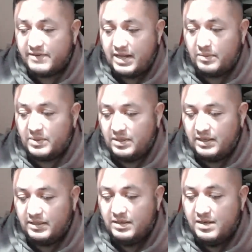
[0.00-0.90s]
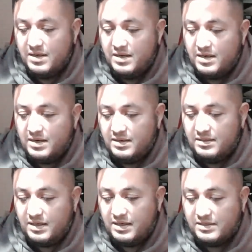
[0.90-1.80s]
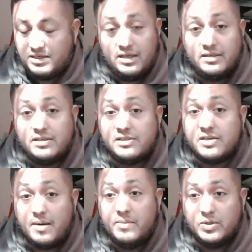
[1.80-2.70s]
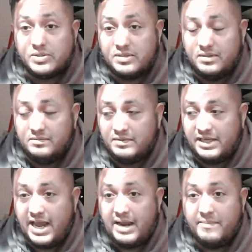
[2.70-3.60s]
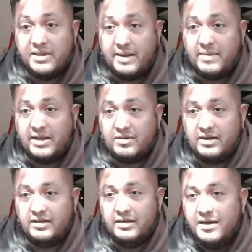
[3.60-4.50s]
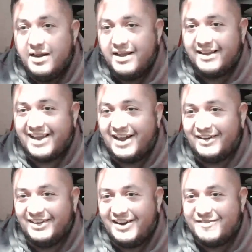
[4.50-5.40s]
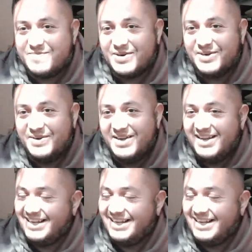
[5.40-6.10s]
caliber and to stop most game that might threaten Cali life, bro.